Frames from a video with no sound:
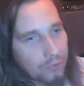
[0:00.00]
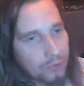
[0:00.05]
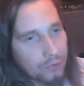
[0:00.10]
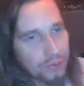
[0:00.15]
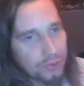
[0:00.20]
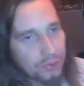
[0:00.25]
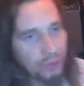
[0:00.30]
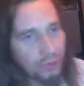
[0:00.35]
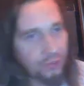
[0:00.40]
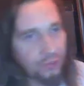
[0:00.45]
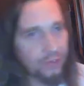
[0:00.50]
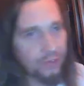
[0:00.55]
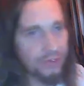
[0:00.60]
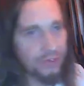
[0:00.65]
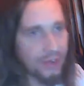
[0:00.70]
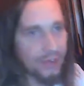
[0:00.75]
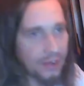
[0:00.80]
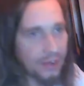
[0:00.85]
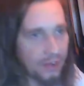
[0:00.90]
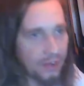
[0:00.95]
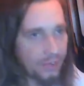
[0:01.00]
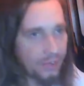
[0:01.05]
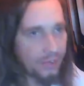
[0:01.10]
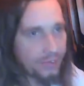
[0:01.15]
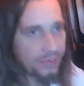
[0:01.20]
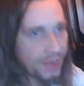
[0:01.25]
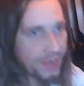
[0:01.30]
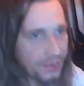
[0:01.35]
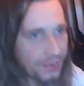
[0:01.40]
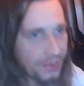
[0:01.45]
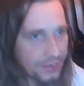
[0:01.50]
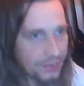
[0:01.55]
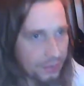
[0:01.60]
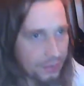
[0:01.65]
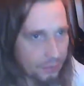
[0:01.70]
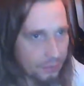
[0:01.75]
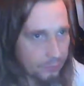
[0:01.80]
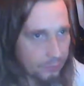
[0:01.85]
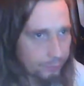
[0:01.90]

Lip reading: chunk of the day in the day centre,